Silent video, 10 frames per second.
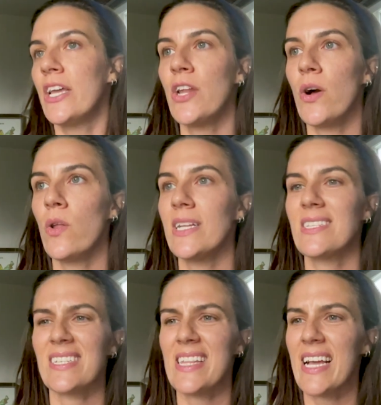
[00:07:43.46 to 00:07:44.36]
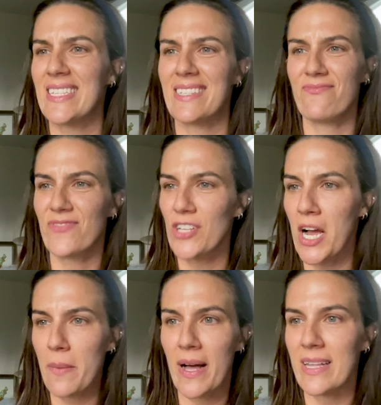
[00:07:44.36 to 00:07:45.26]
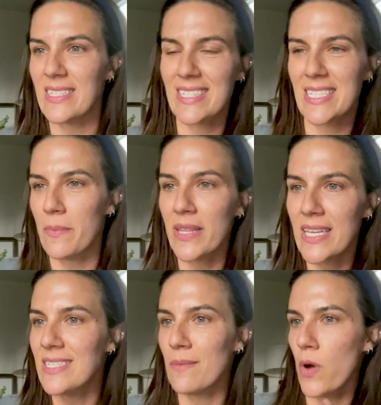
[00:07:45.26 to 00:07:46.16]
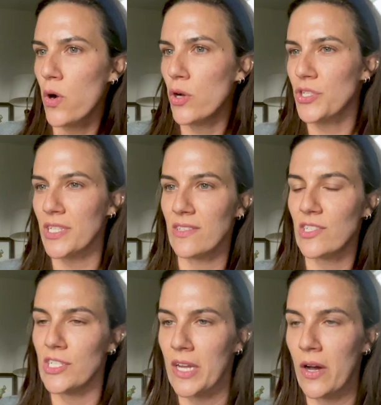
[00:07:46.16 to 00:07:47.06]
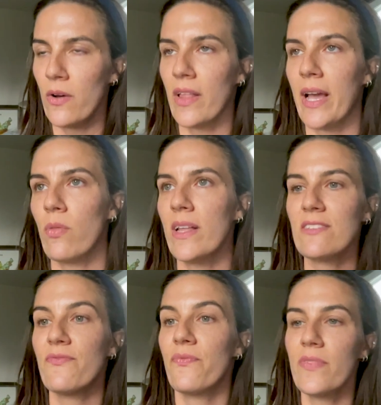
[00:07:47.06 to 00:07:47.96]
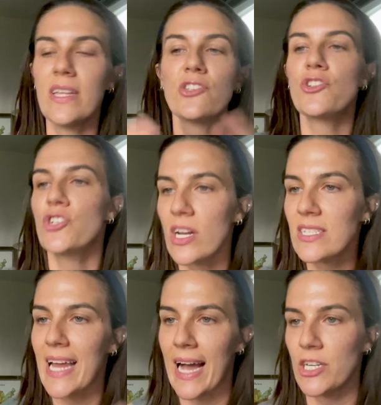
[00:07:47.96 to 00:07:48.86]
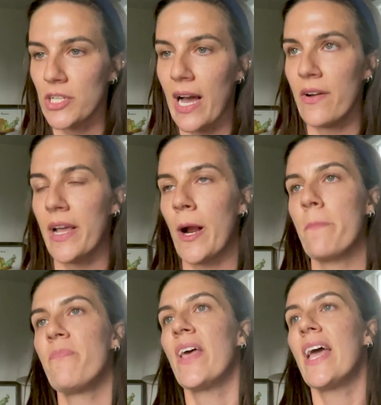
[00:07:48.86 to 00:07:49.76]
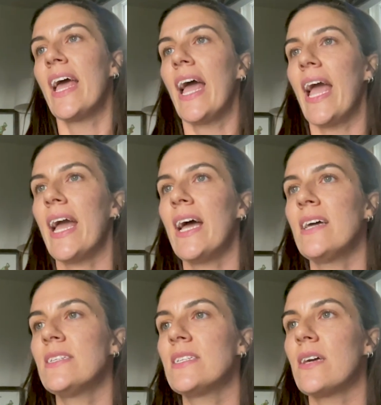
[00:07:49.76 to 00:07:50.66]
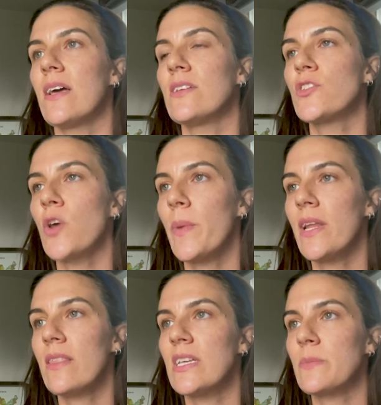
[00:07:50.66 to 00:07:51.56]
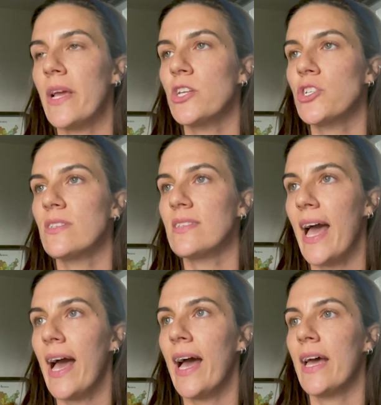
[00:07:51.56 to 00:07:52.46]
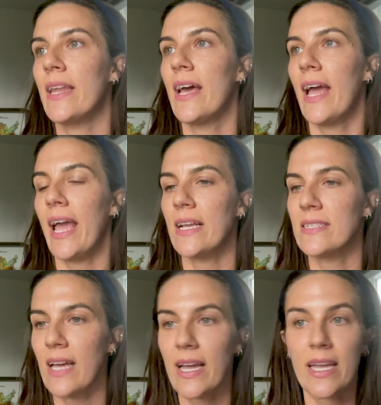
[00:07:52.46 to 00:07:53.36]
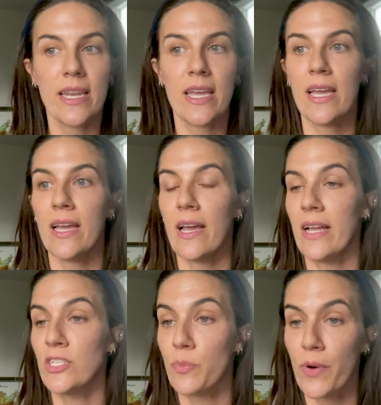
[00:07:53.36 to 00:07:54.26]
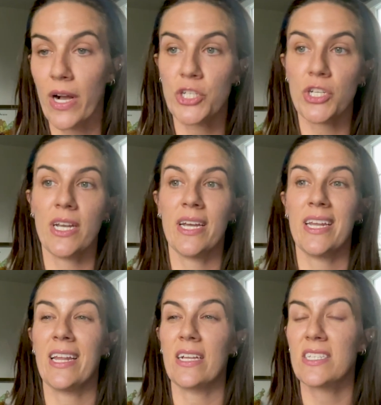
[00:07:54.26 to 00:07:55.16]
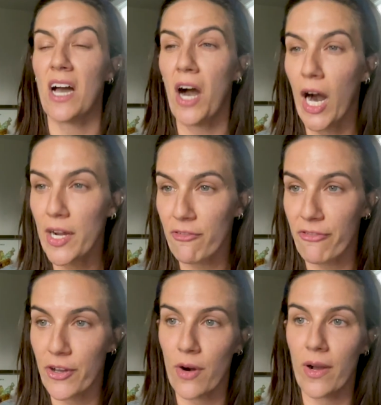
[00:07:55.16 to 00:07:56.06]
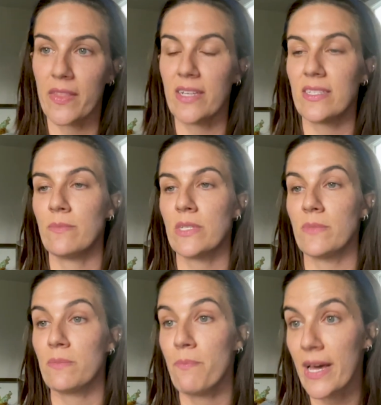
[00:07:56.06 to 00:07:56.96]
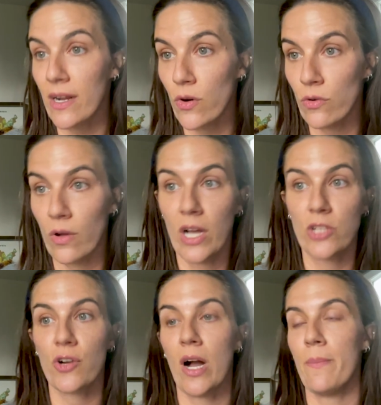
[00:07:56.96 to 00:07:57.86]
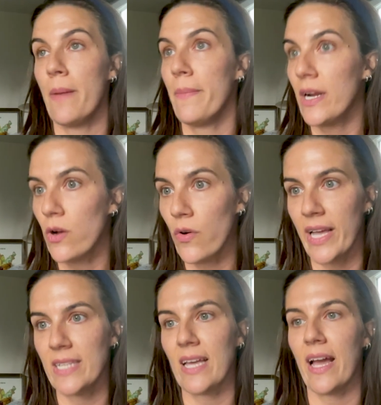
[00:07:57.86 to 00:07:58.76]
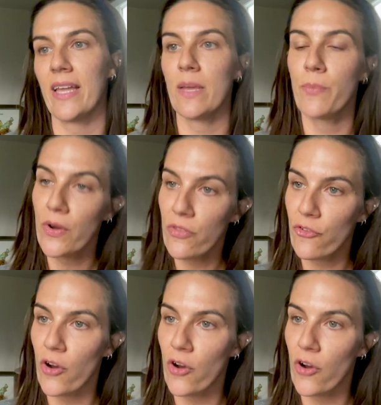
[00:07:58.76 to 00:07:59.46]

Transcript: Let's like talk about some of these emotions, like let's just hash it out here. And so many of these patients had anxiety and depression and a ton of fear around these symptoms, medical trauma, medical anxiety, birth